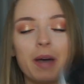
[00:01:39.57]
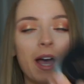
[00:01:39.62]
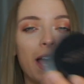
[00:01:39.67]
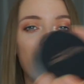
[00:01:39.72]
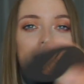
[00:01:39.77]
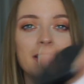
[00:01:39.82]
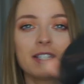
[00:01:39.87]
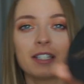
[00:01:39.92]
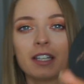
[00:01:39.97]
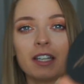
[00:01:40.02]

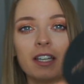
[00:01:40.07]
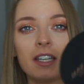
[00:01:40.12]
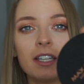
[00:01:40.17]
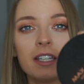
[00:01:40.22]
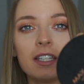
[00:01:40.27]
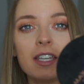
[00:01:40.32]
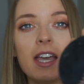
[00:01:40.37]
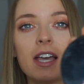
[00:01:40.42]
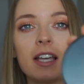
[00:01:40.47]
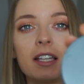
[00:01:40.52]
And
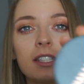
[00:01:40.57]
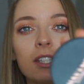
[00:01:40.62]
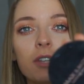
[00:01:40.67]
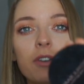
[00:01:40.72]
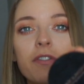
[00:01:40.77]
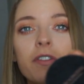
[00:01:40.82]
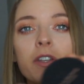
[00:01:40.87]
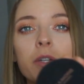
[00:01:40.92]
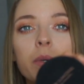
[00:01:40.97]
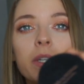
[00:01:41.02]
yeah, so
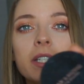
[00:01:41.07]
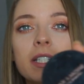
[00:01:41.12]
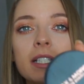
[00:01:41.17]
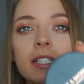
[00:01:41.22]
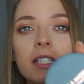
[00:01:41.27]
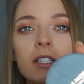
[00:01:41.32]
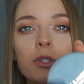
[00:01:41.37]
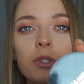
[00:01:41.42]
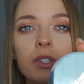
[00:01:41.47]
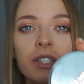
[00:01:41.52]
if anyone needs
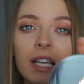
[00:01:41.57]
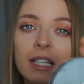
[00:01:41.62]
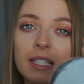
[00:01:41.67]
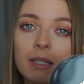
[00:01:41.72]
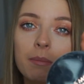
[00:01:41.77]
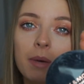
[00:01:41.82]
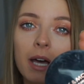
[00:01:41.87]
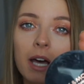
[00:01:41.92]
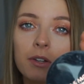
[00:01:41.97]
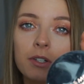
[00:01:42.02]
a new
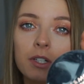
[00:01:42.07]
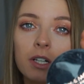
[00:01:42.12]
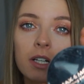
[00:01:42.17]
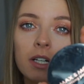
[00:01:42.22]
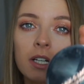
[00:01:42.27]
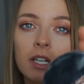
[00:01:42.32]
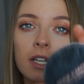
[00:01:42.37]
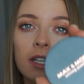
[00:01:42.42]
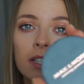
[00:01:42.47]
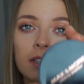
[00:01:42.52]
setting powder,
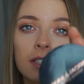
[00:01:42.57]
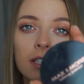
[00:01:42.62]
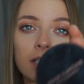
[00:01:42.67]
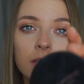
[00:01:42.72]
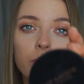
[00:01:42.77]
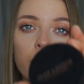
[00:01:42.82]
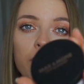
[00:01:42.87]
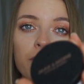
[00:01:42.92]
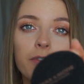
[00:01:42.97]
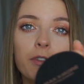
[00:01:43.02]

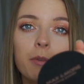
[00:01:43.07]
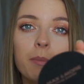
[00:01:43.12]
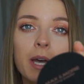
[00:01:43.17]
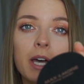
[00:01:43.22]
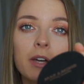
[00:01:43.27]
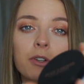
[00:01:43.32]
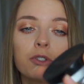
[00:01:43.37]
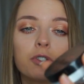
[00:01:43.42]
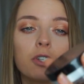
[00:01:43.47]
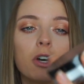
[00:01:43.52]
this one for the
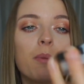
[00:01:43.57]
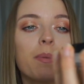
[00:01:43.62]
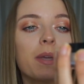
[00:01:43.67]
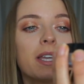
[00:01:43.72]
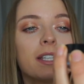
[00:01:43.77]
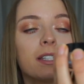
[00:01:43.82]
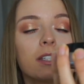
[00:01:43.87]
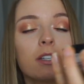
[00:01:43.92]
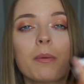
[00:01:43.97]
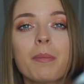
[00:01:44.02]
Pound Shop
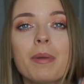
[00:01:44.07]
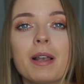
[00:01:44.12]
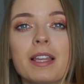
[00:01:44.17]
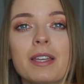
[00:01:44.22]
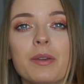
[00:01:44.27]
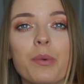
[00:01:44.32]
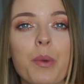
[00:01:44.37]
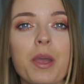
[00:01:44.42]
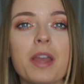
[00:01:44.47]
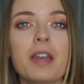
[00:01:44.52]
is a
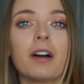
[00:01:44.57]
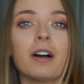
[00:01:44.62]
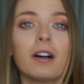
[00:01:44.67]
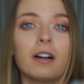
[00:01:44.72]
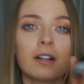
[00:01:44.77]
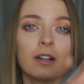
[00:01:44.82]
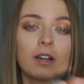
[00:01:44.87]
complete winner.